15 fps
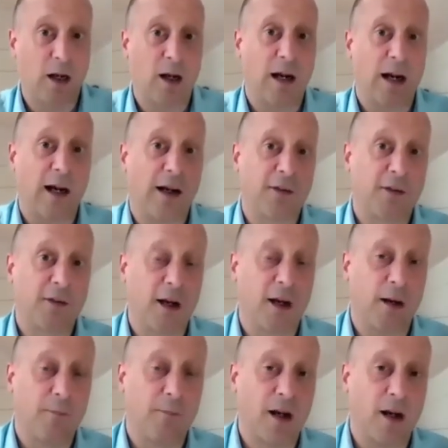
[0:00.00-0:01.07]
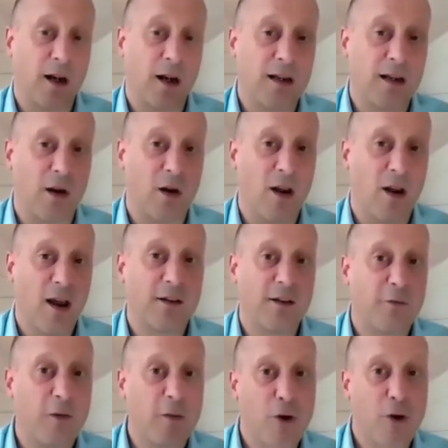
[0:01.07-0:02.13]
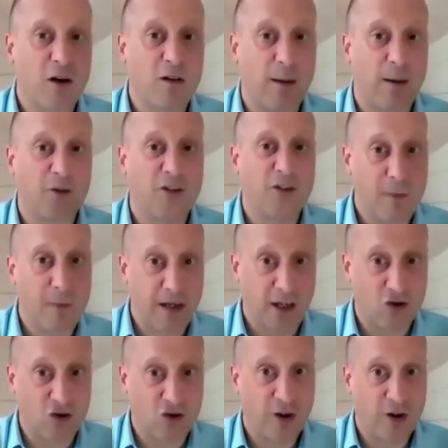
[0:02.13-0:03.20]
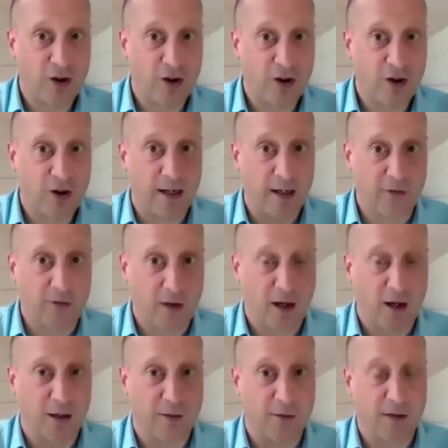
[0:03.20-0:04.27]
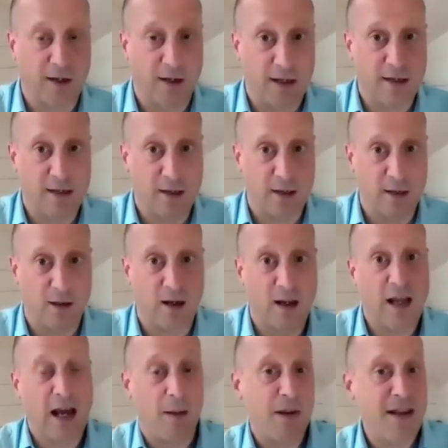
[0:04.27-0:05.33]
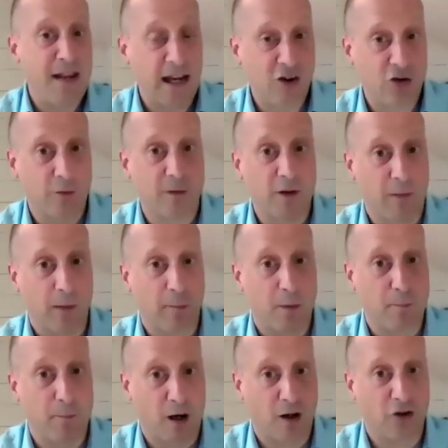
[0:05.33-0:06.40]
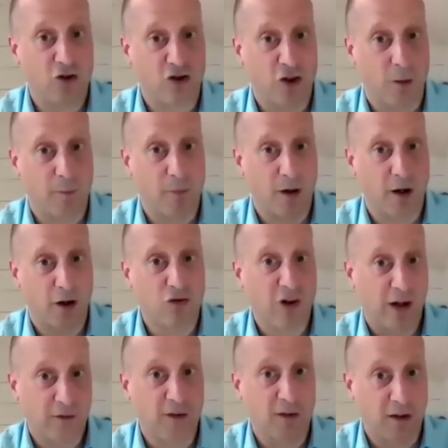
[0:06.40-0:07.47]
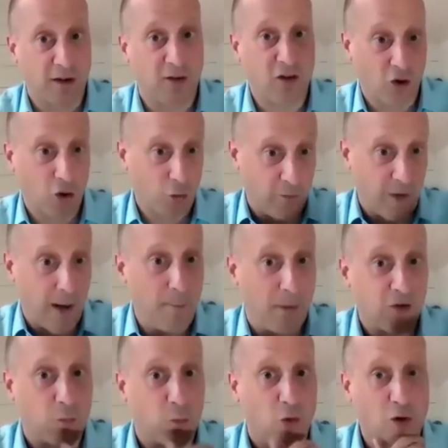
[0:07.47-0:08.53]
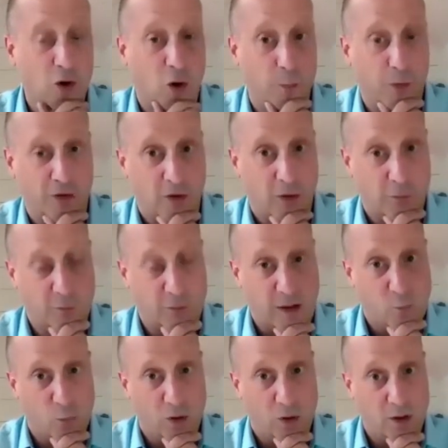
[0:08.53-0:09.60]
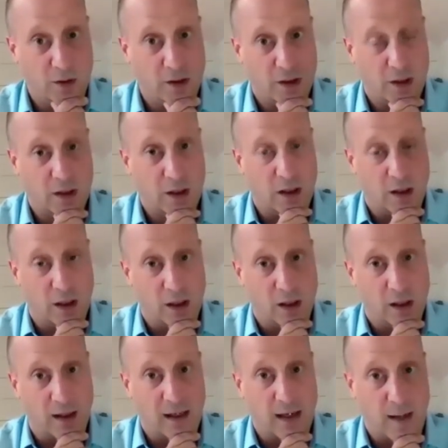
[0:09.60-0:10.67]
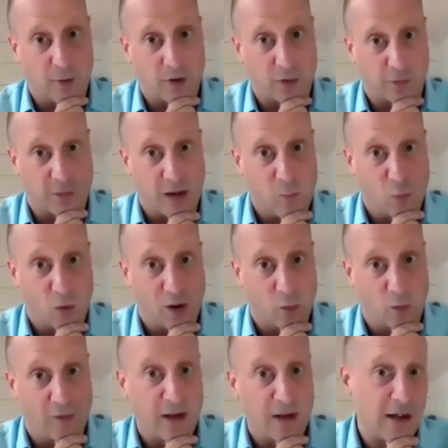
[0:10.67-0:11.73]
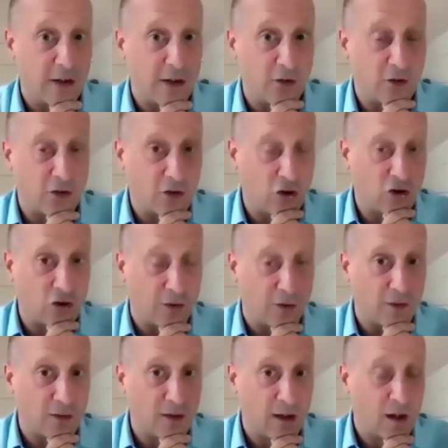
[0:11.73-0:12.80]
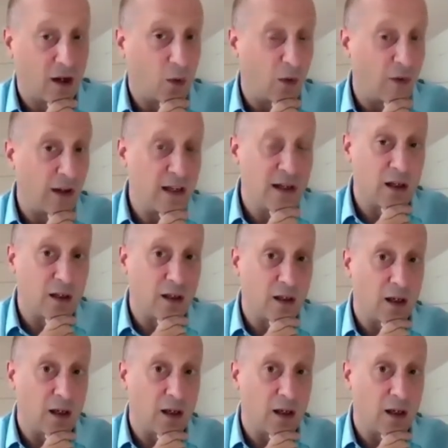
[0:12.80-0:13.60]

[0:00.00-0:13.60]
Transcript: as DFID programs diminished in size in India, and the nature of a development partnership transited to that much more cooperative framework and collaborative framework with Indian institutions, with Indian